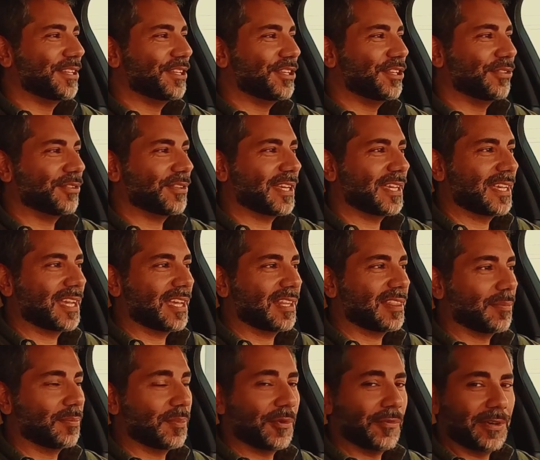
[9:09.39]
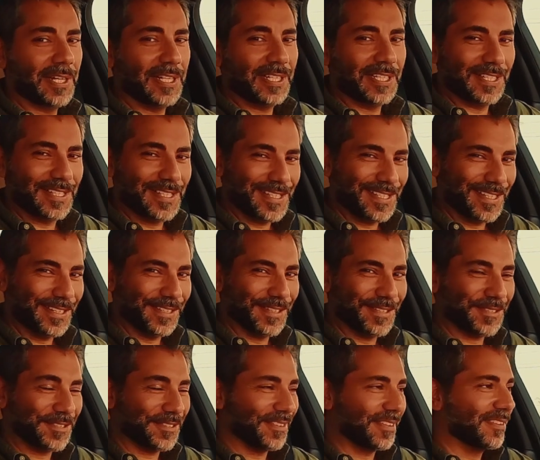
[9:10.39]
you can get the Meridian
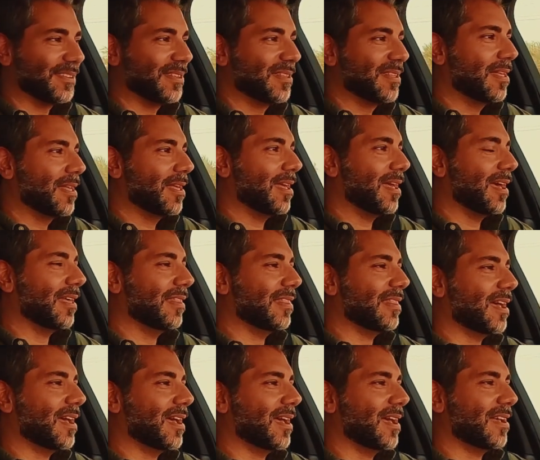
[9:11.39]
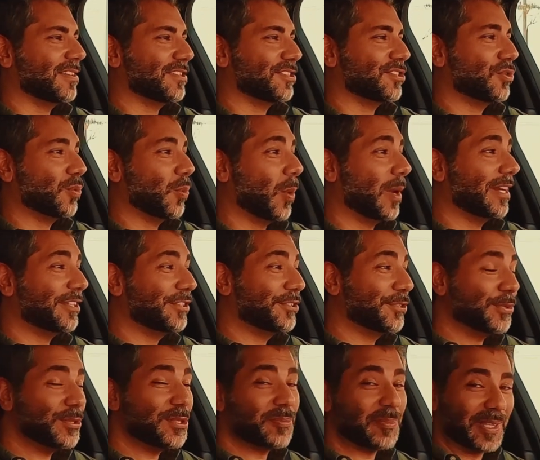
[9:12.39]
Signature, and that has
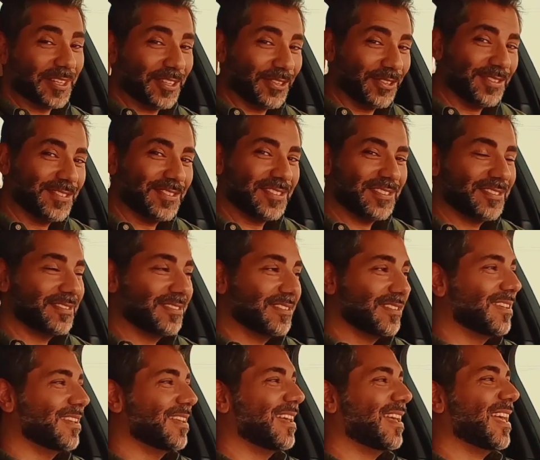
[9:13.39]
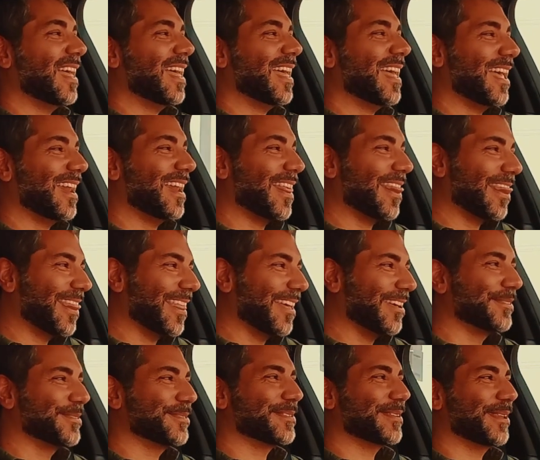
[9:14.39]
22 speakers and
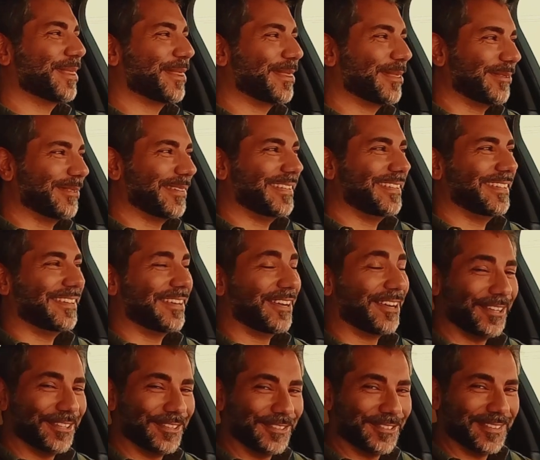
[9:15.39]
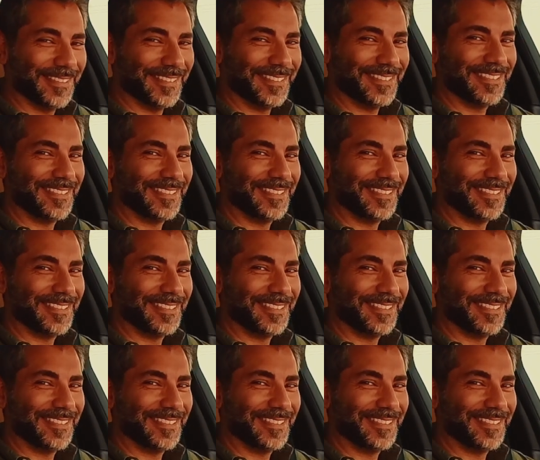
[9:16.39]
1,300